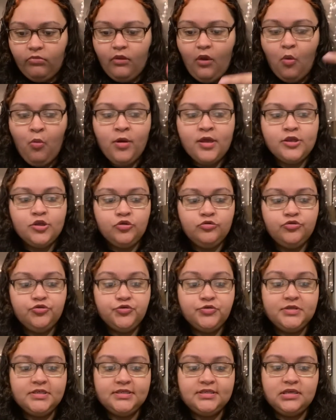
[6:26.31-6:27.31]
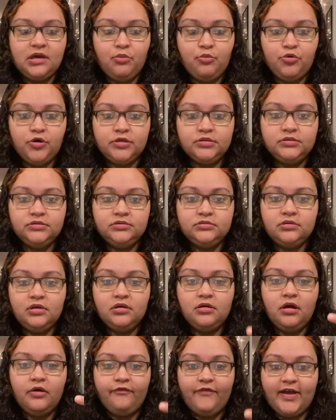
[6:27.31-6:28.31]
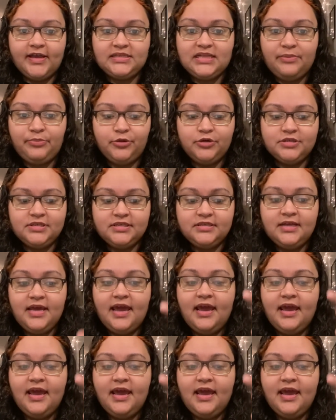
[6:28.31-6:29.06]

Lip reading: What you do to someone affects that person